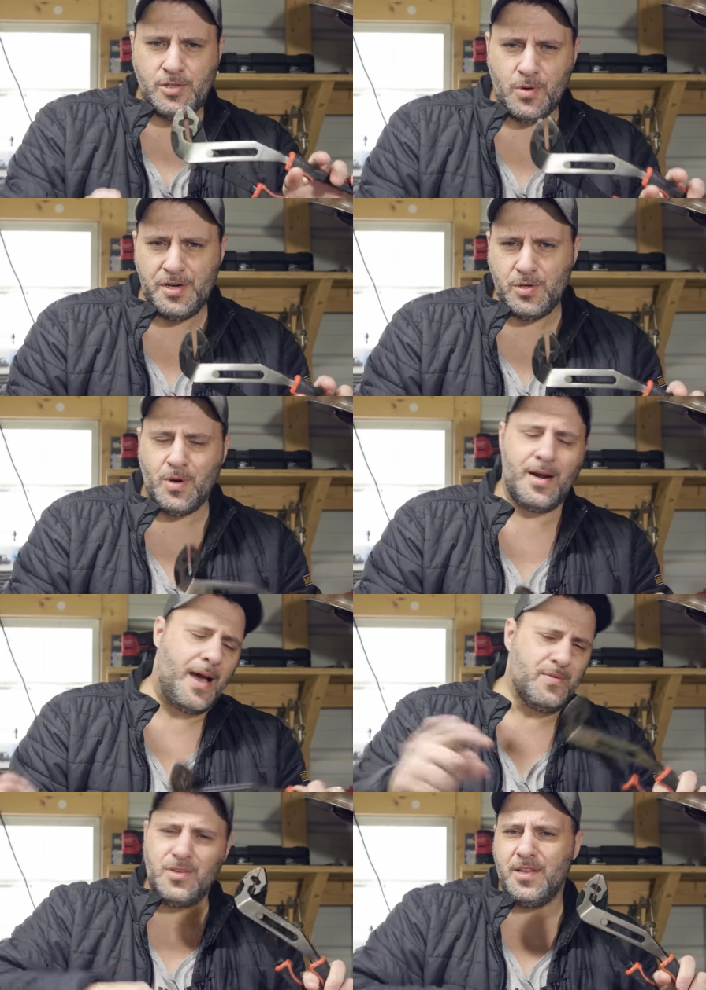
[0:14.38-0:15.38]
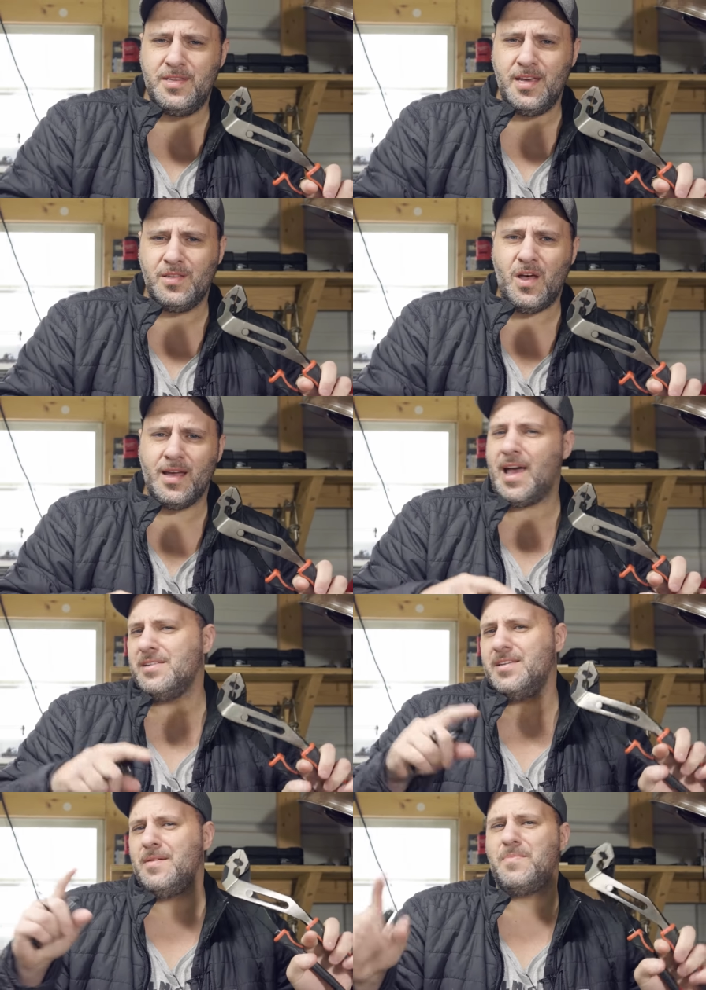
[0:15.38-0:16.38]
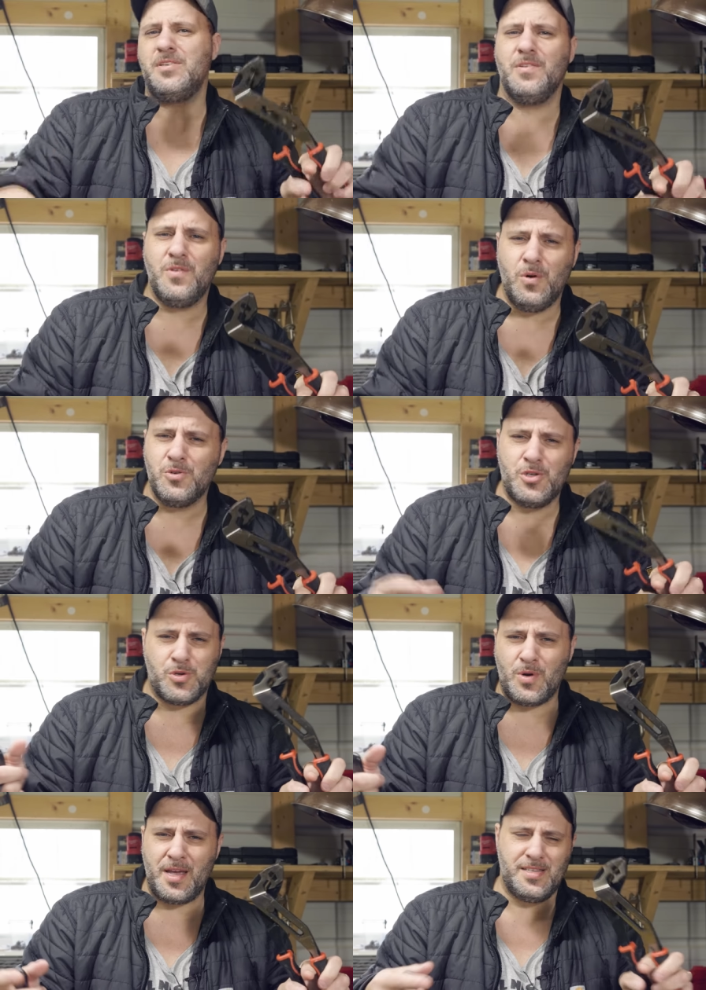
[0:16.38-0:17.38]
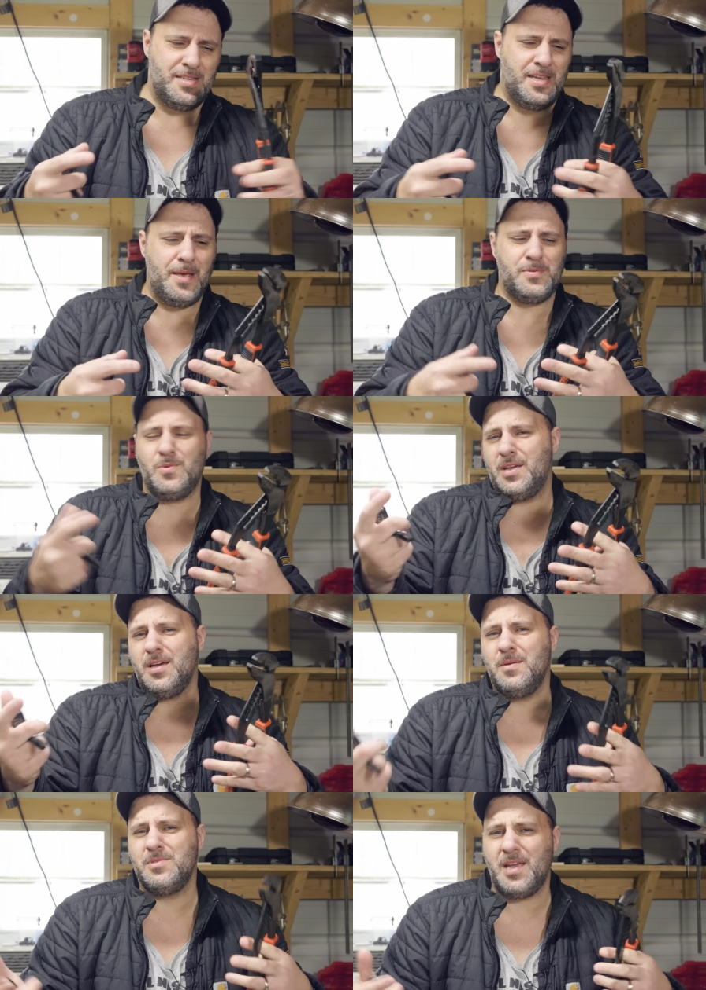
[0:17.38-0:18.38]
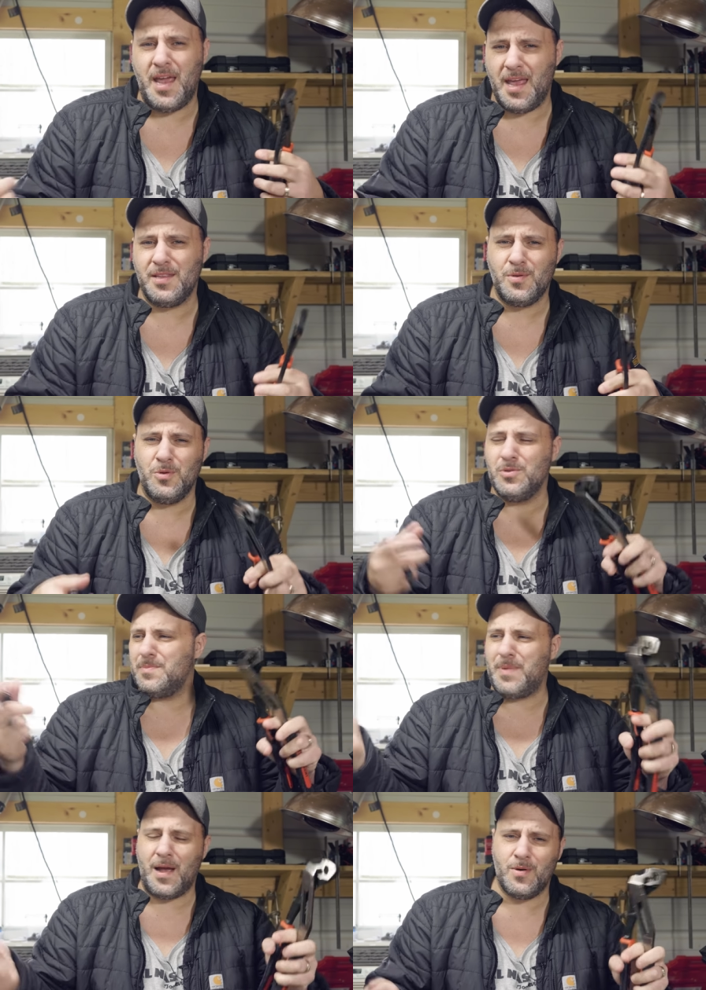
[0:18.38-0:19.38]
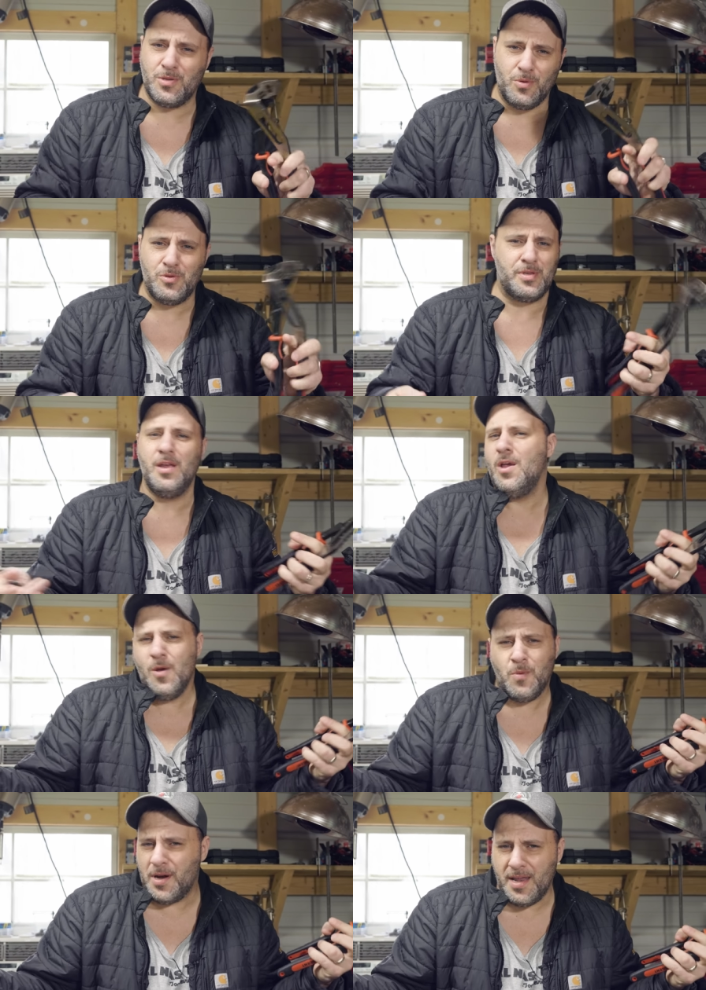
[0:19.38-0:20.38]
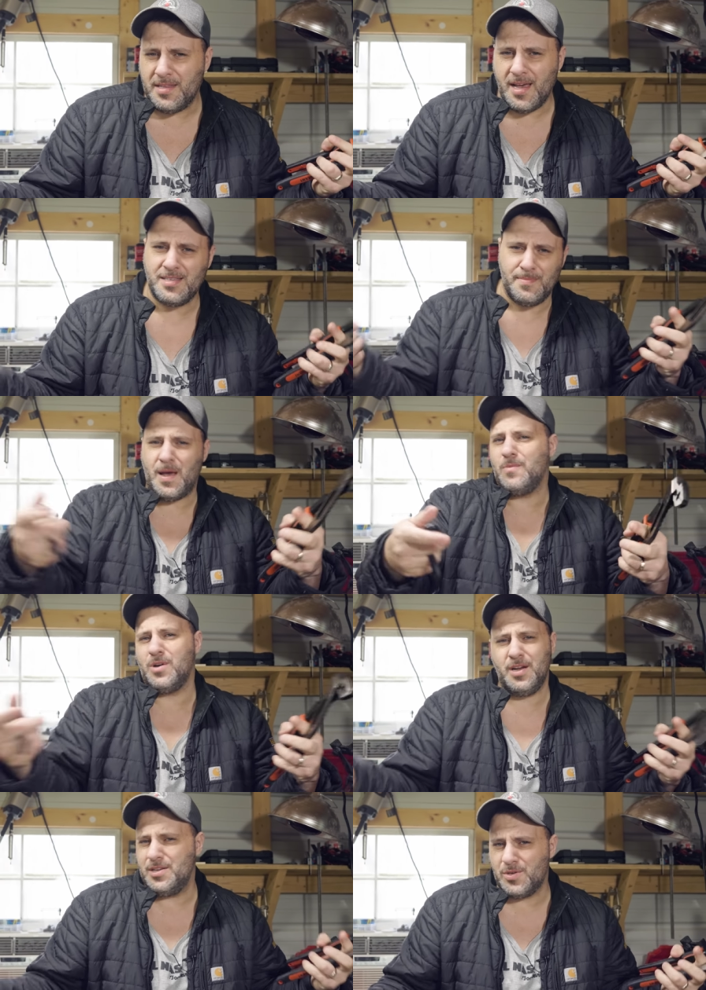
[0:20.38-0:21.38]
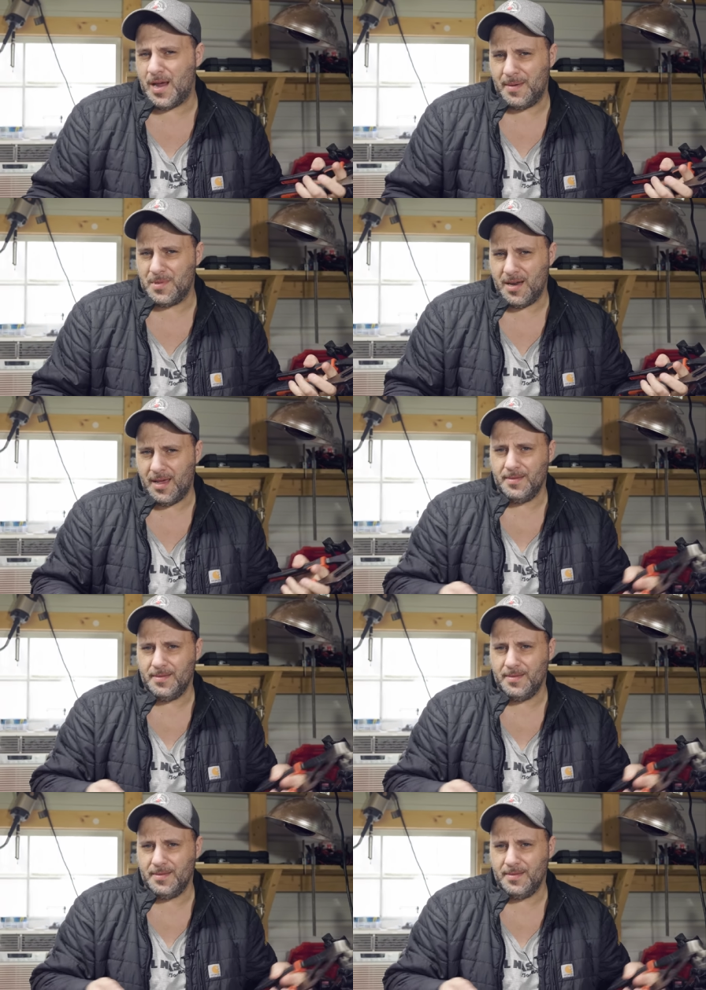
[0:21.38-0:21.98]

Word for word: story short, I was on TikTok. I seen a bunch of cool tricks and tips when it comes to hand tools and power tools and we're gonna test them out, we're gonna try them today.